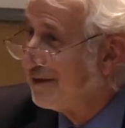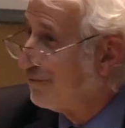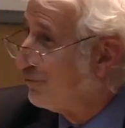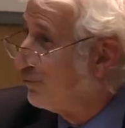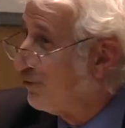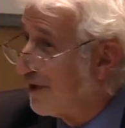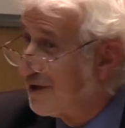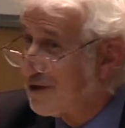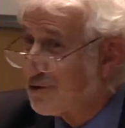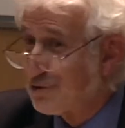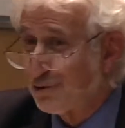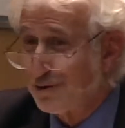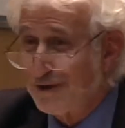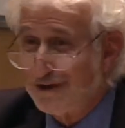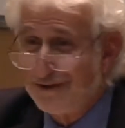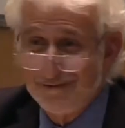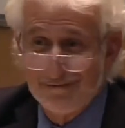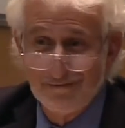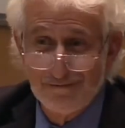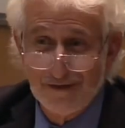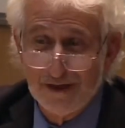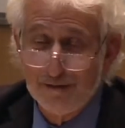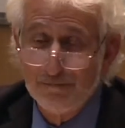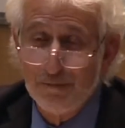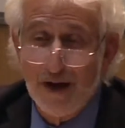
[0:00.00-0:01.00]
One should
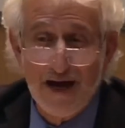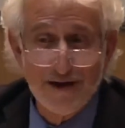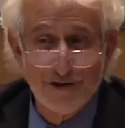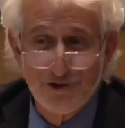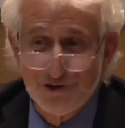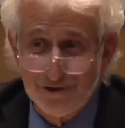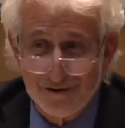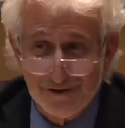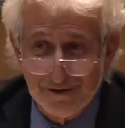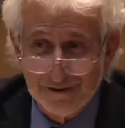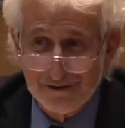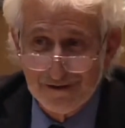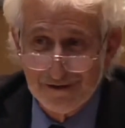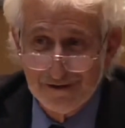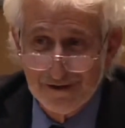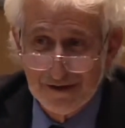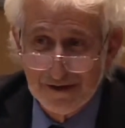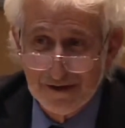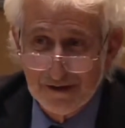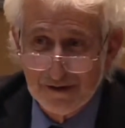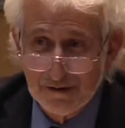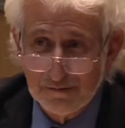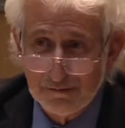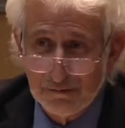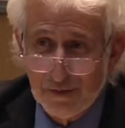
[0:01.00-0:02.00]
imagine it.
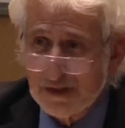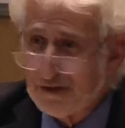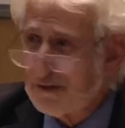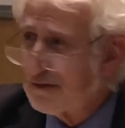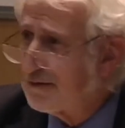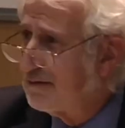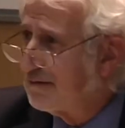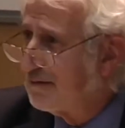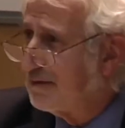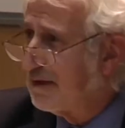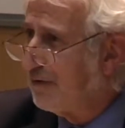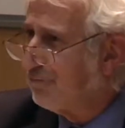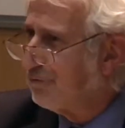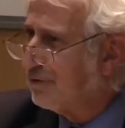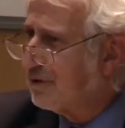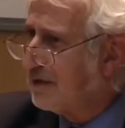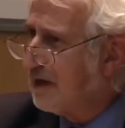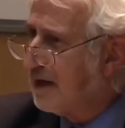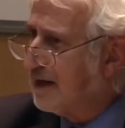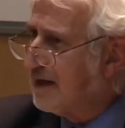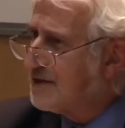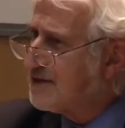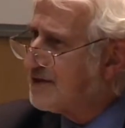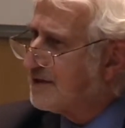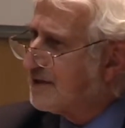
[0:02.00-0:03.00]
But
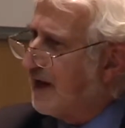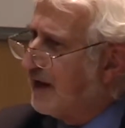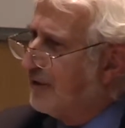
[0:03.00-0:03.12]
nevertheless,